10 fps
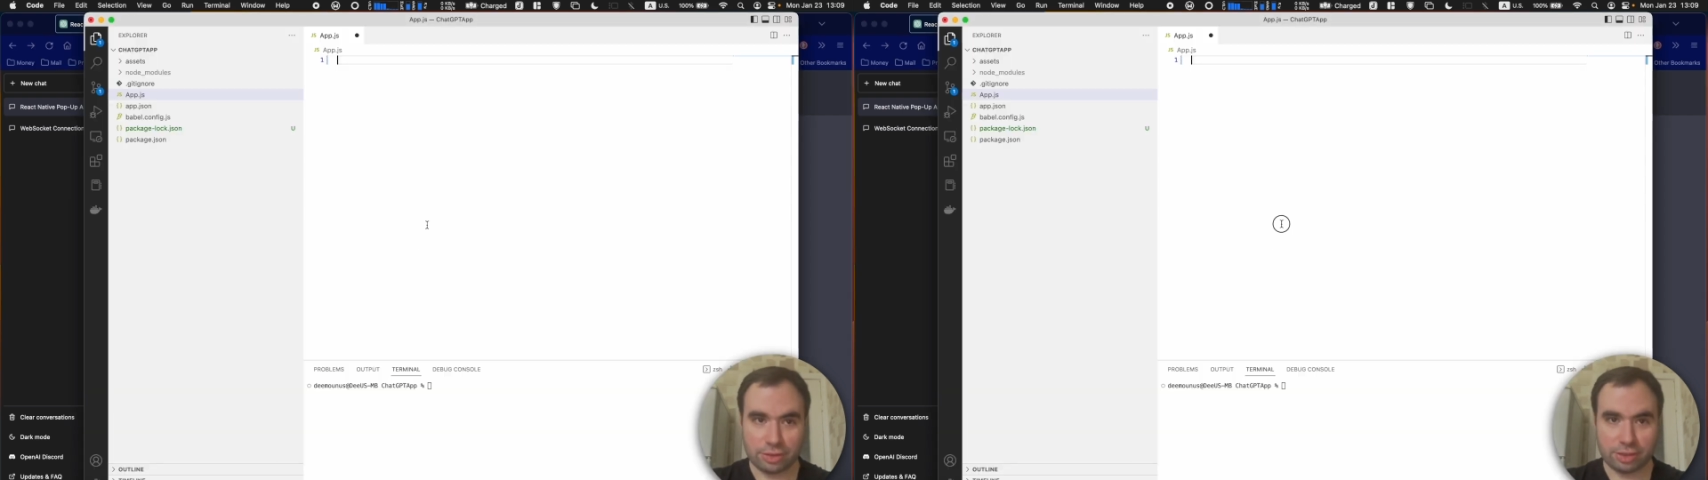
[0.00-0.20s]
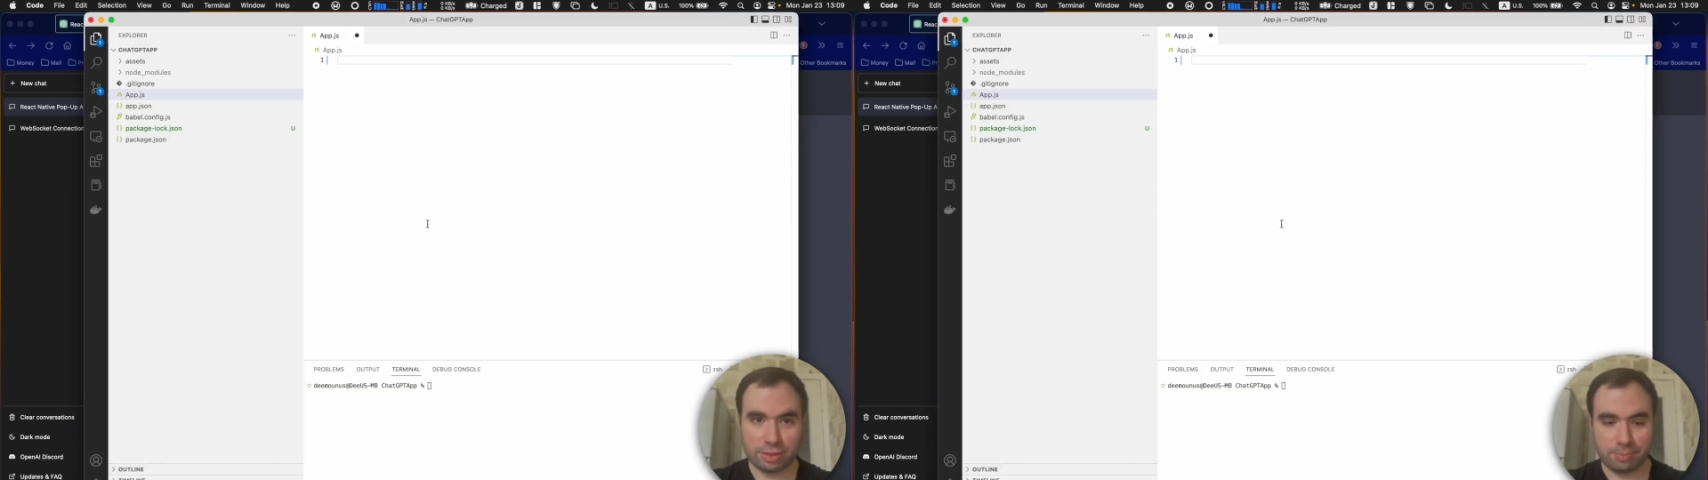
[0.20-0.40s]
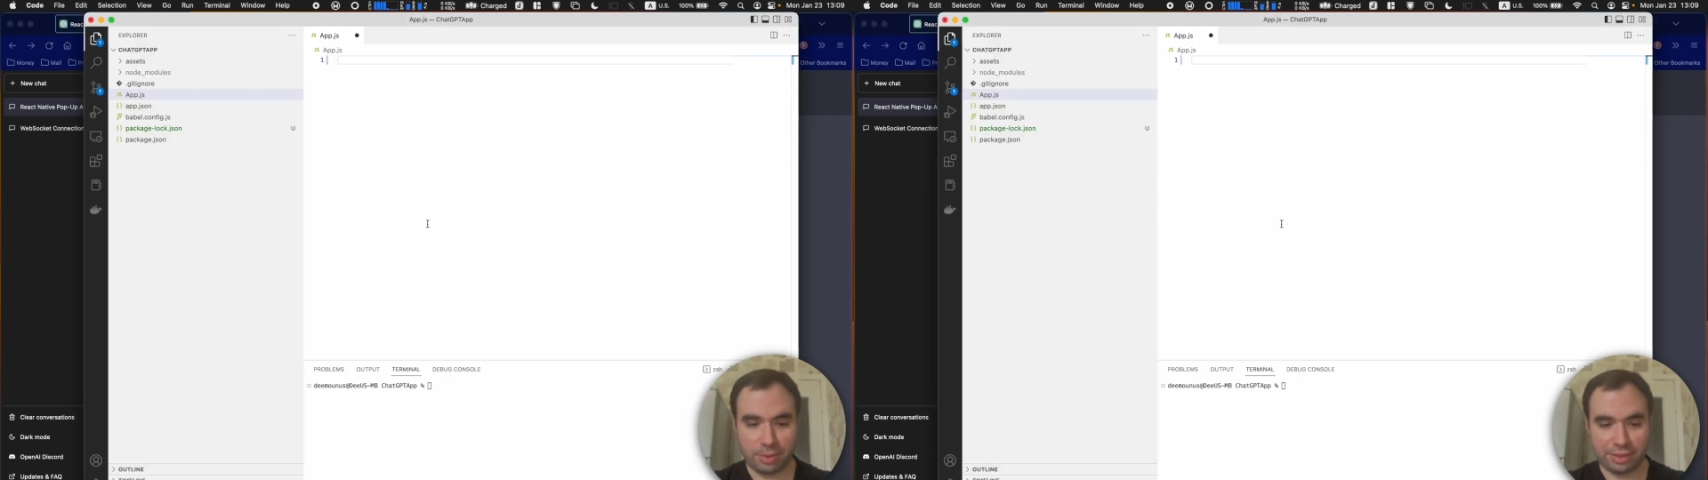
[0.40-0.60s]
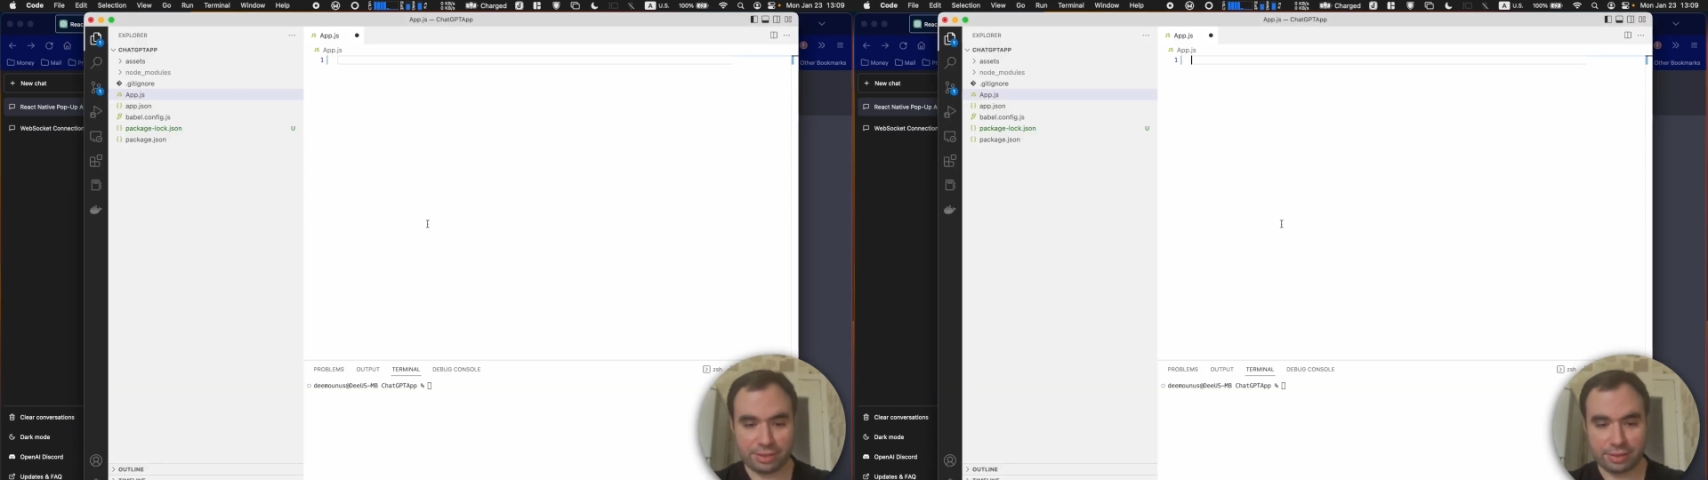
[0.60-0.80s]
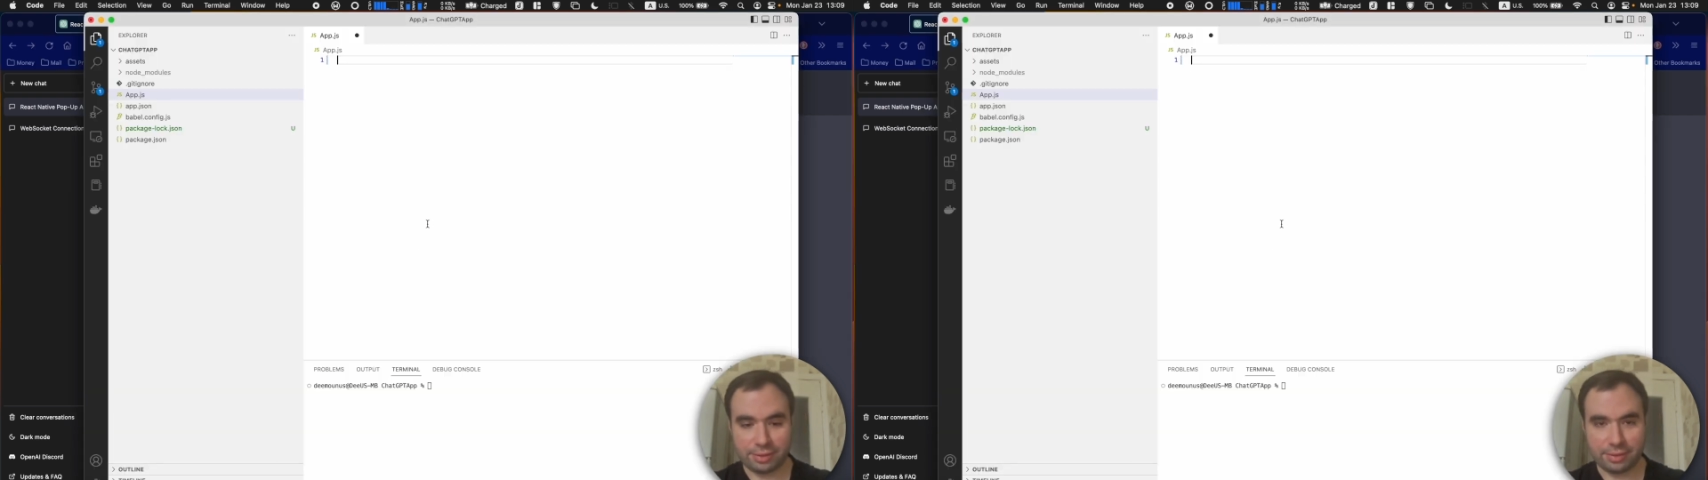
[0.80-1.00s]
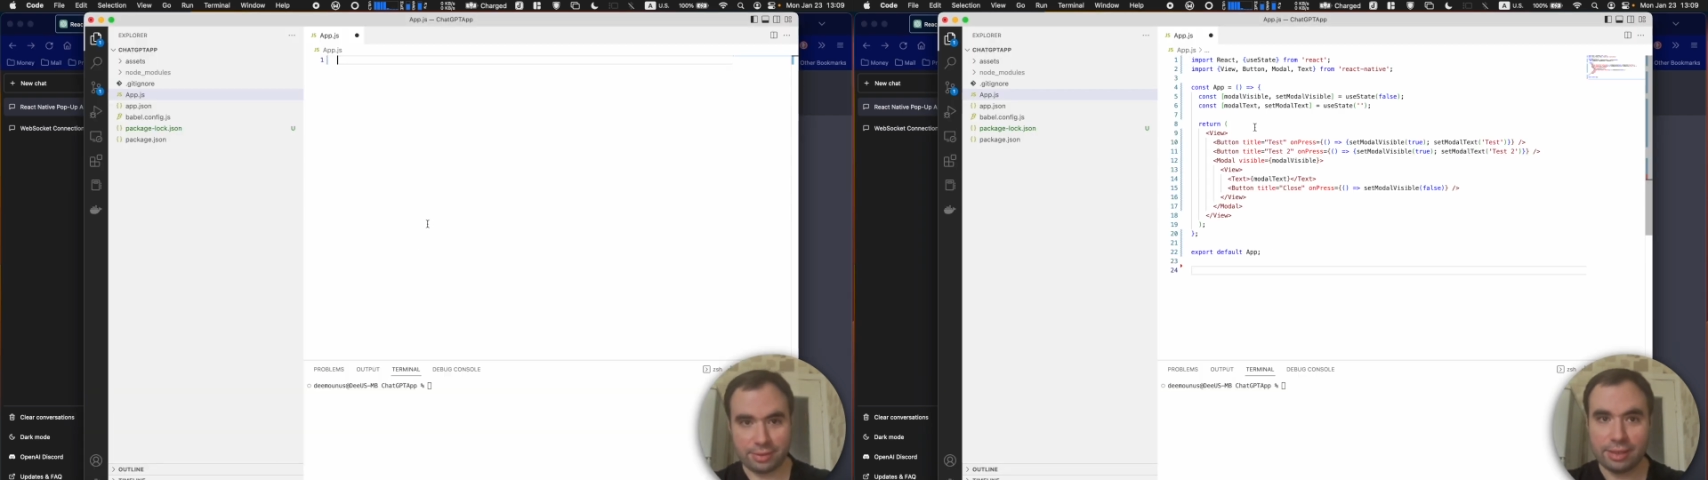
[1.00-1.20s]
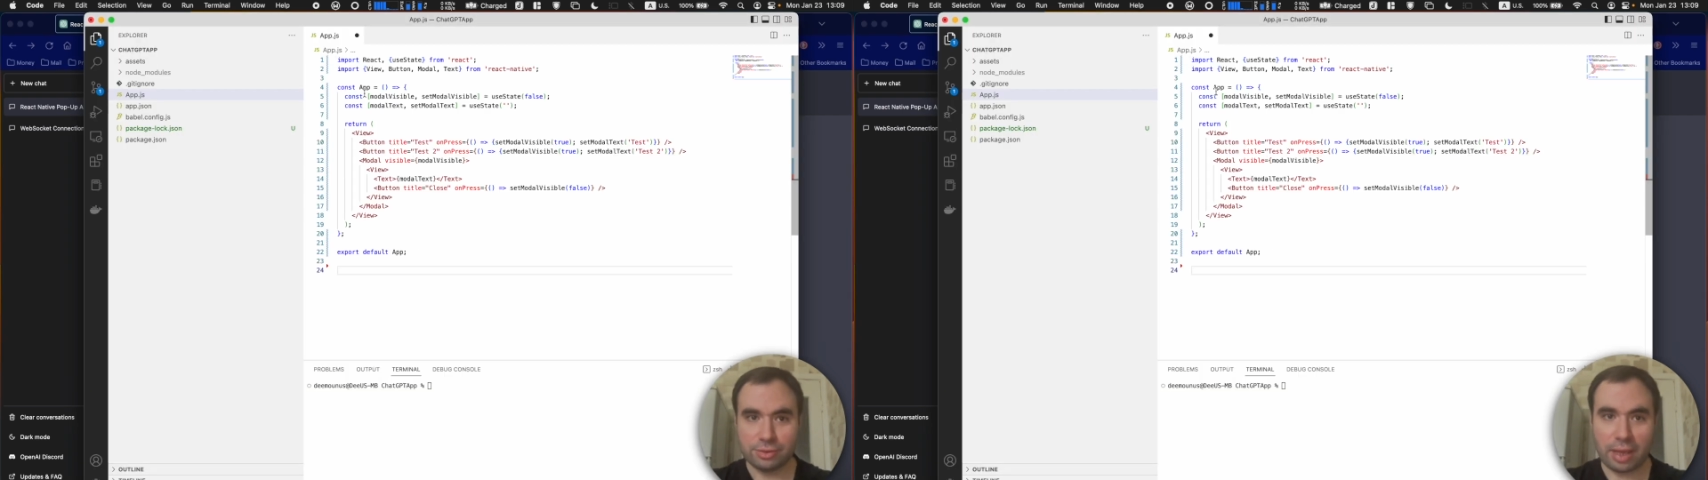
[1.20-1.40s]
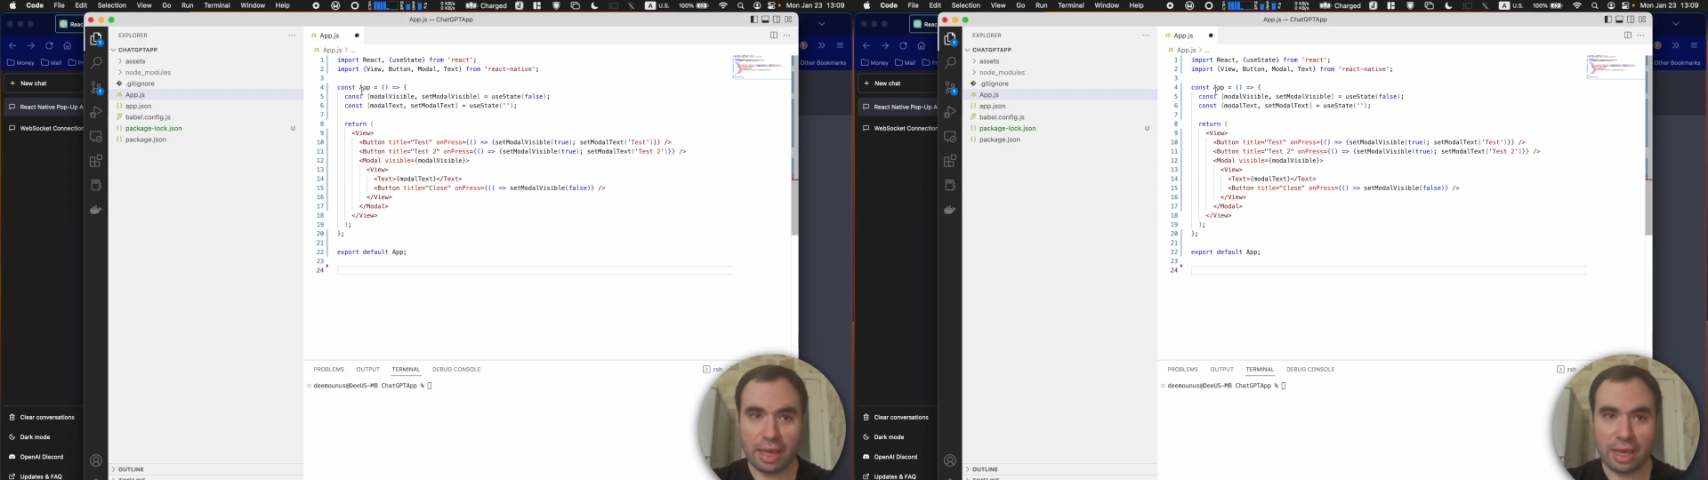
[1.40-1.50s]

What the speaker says: just paste it. So